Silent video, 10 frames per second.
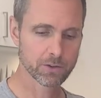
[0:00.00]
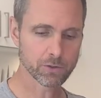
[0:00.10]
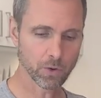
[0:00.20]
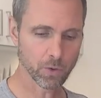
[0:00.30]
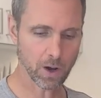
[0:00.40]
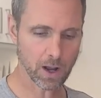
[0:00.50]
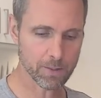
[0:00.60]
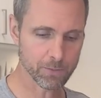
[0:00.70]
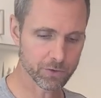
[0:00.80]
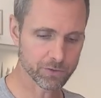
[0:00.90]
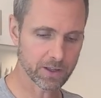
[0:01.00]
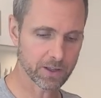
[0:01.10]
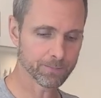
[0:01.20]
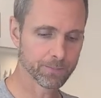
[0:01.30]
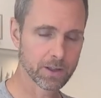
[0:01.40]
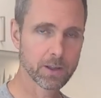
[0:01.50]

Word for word: So I'm using